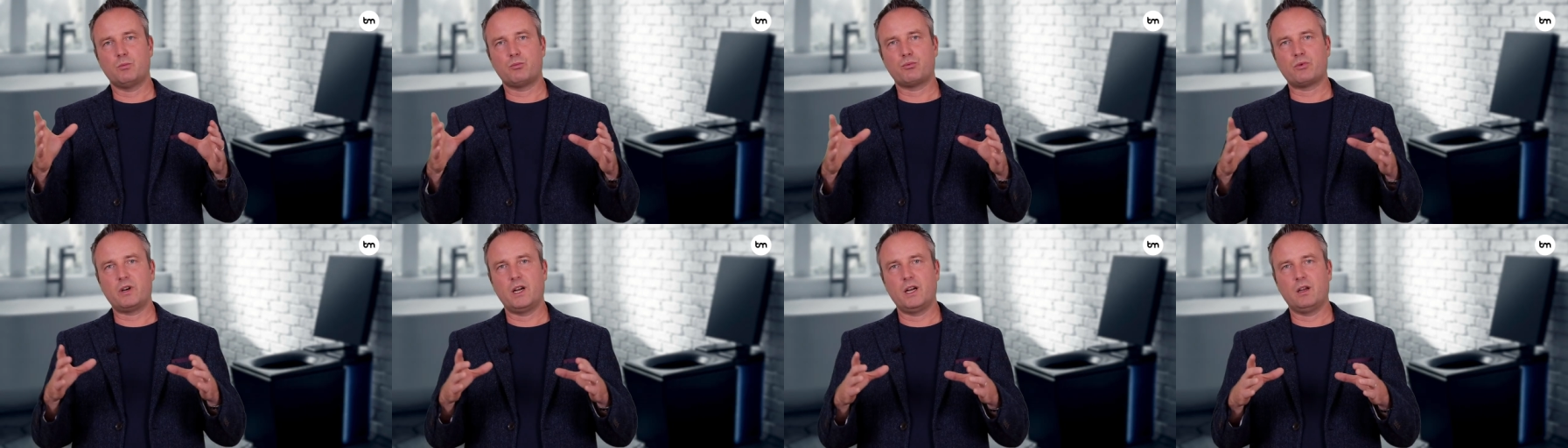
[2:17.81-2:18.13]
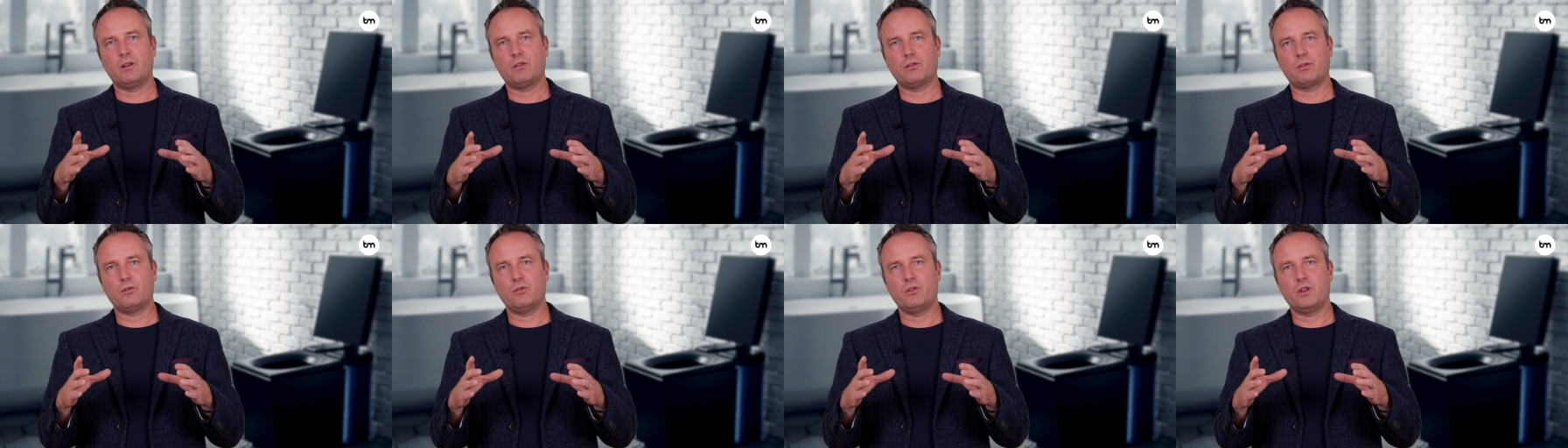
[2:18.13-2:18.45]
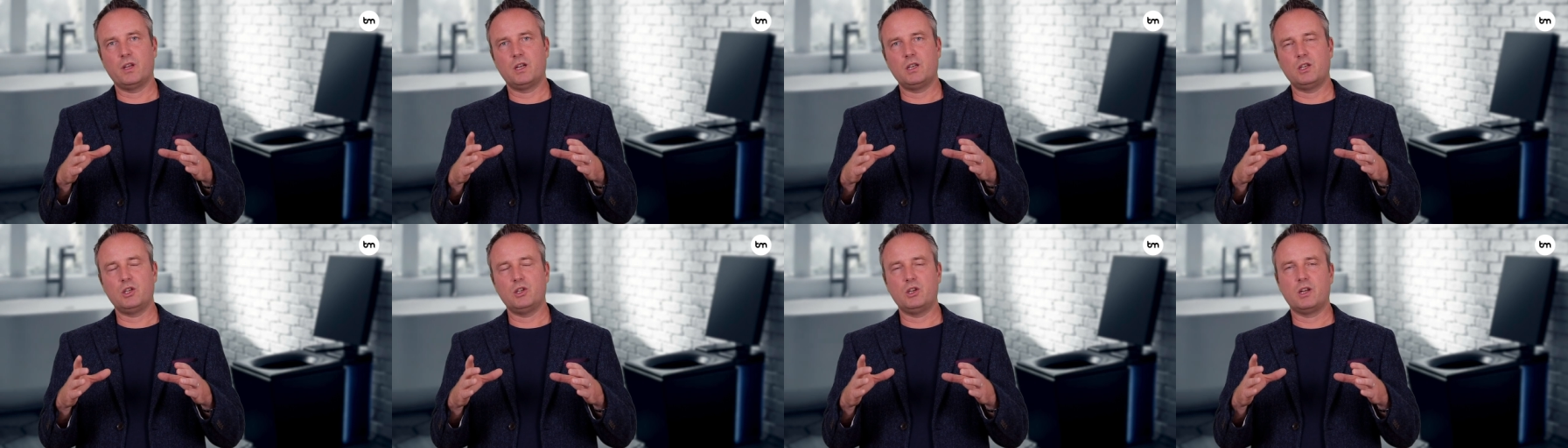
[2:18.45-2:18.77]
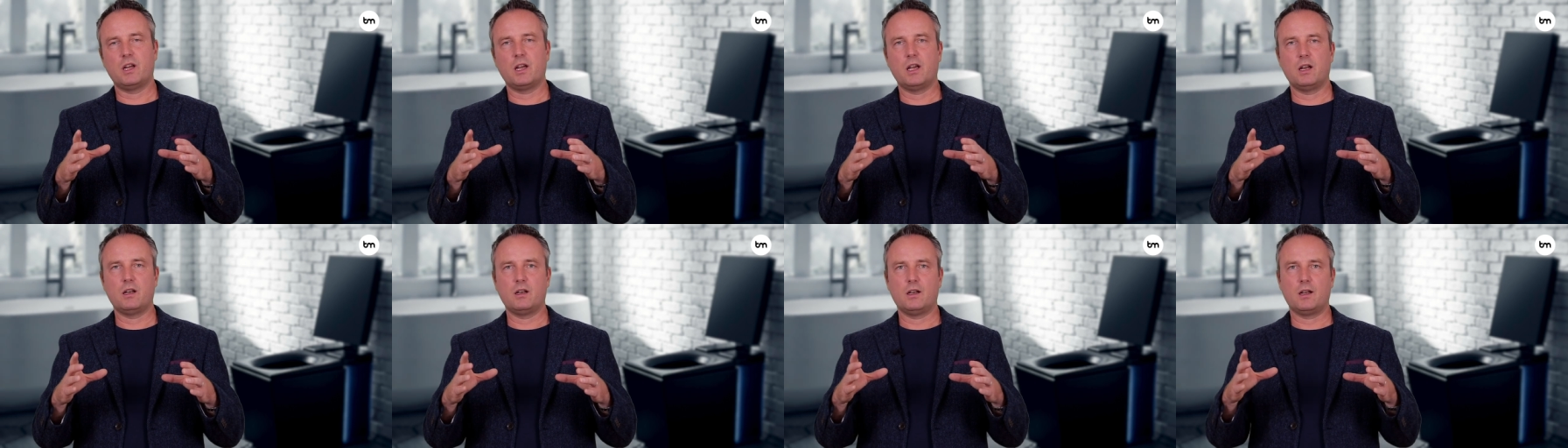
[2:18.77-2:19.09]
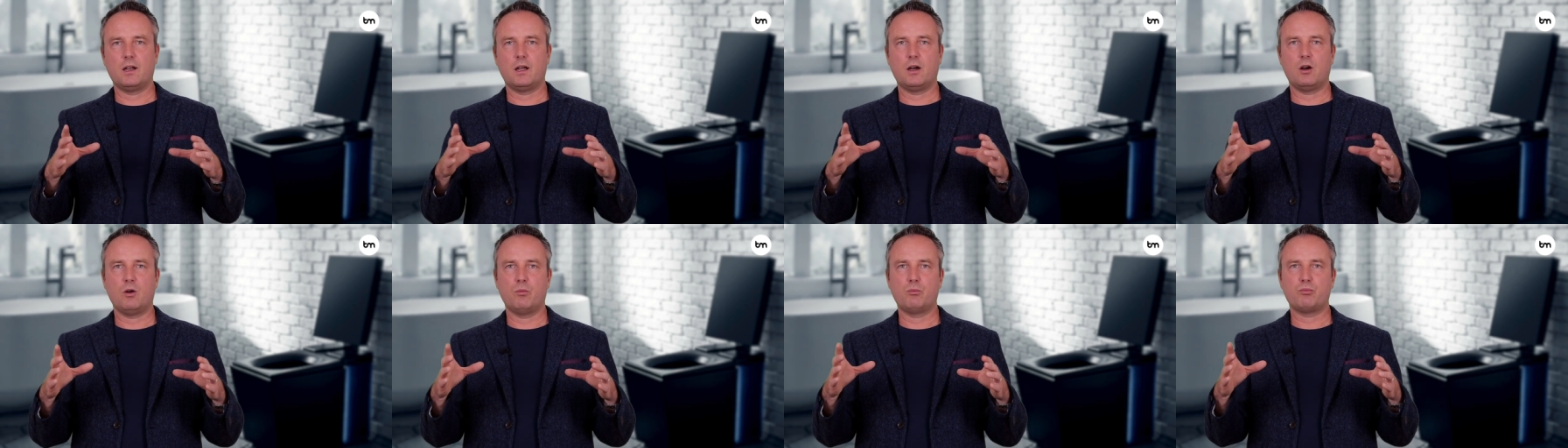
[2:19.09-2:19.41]
breakthrough that you can
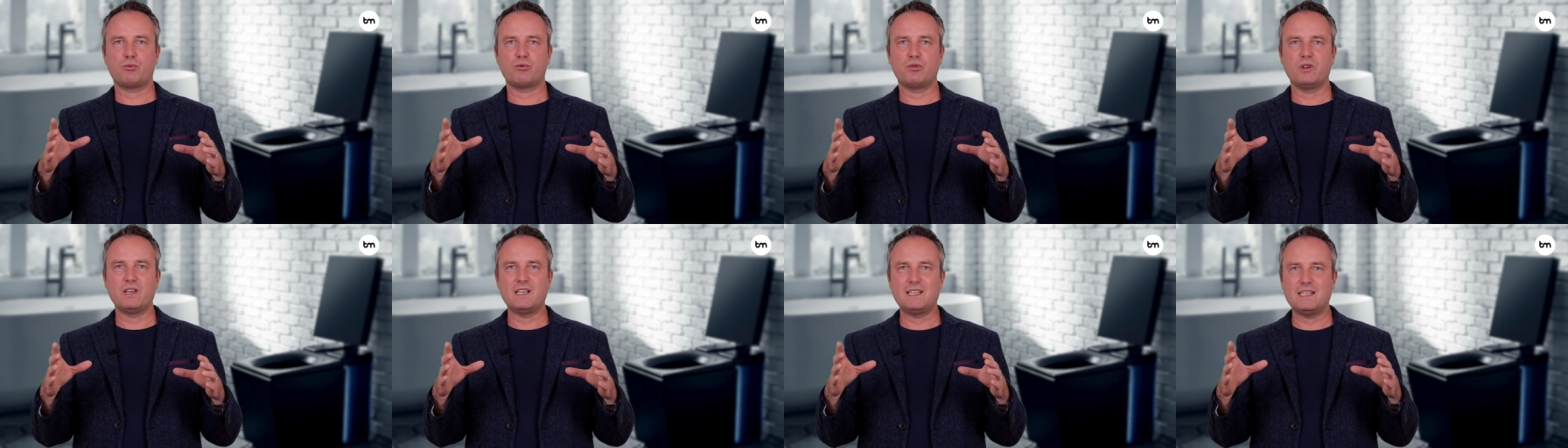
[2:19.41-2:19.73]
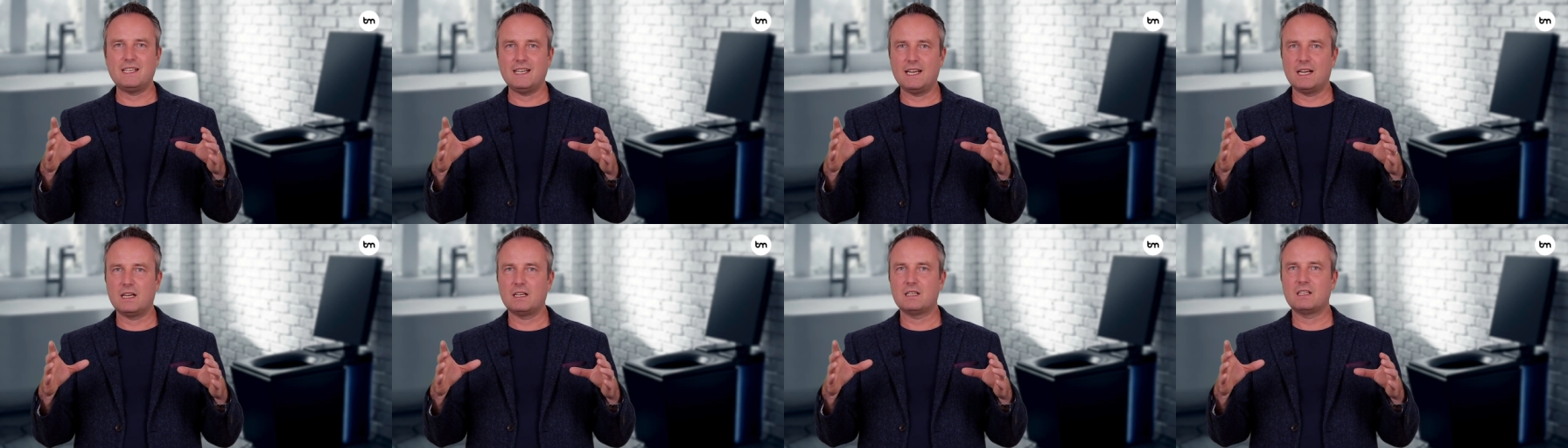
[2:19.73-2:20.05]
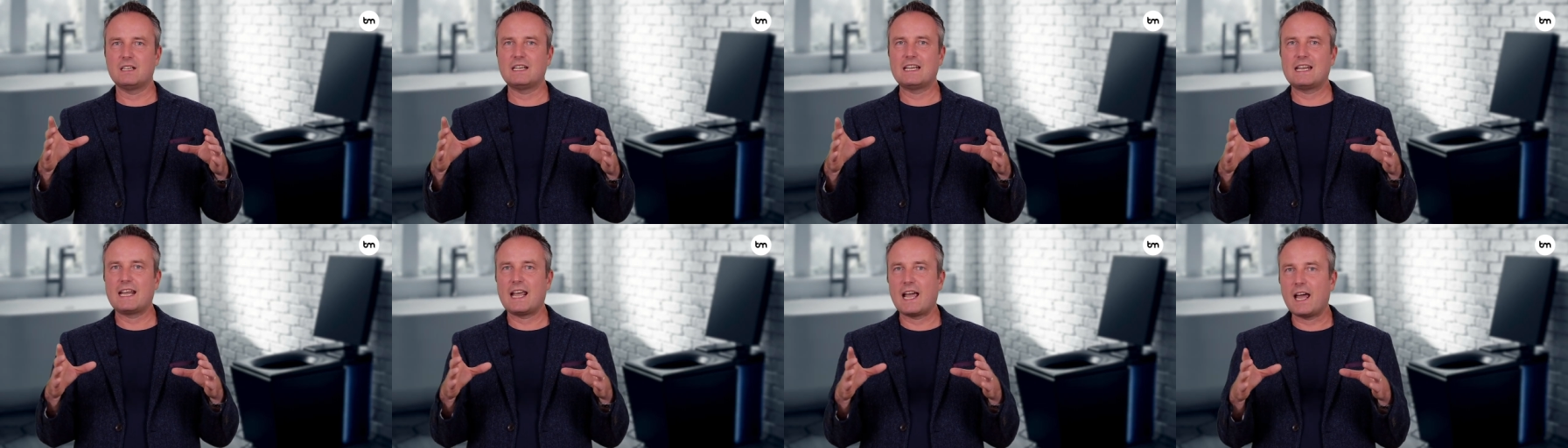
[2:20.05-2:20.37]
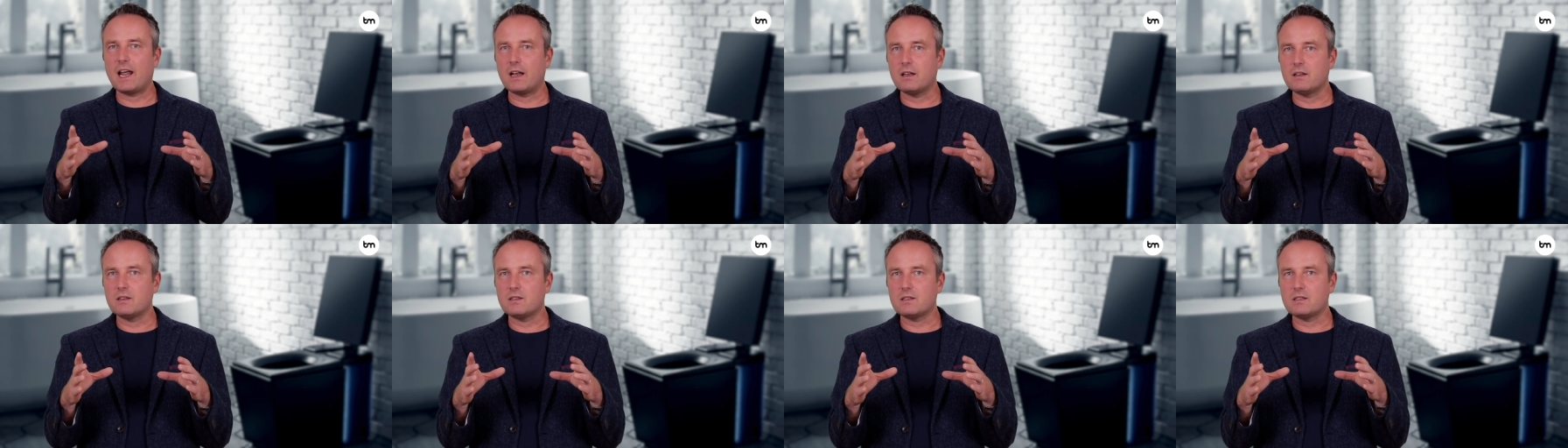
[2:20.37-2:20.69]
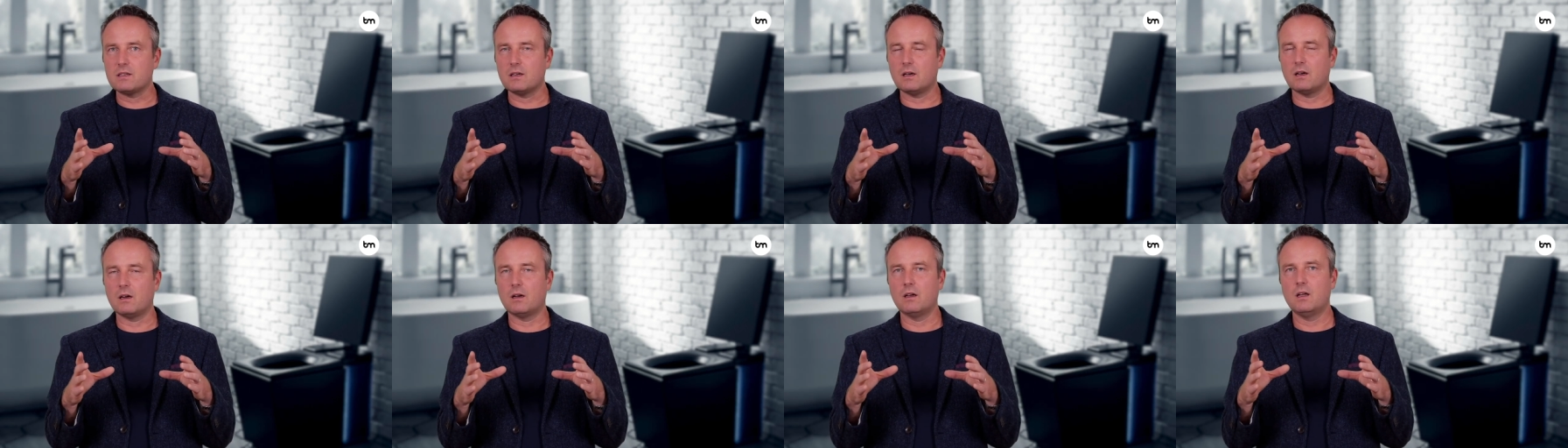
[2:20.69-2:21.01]
now predict
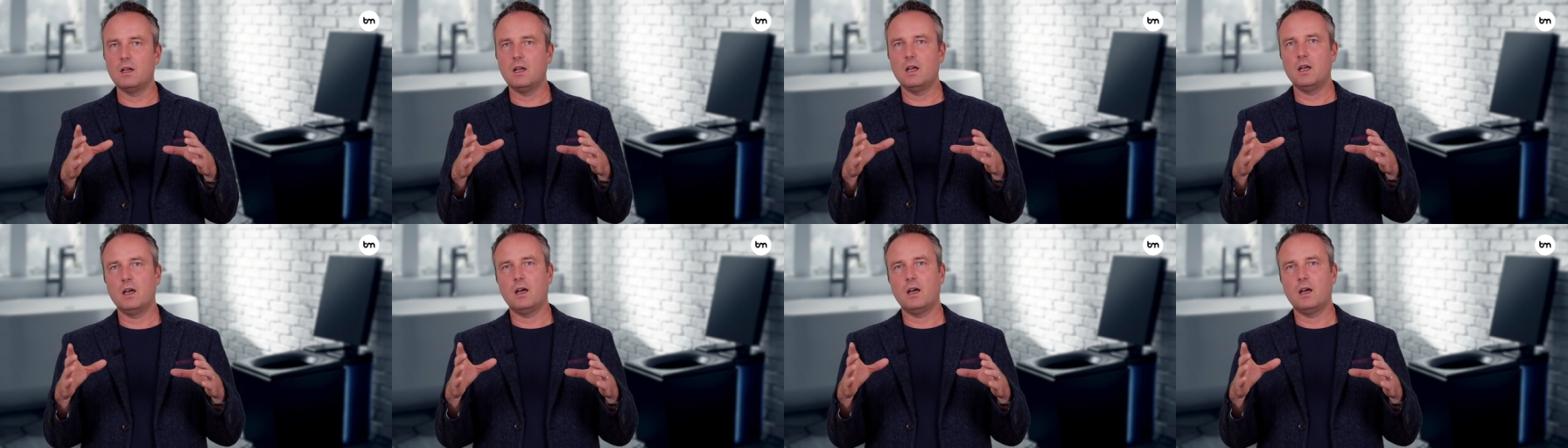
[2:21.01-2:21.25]
cancer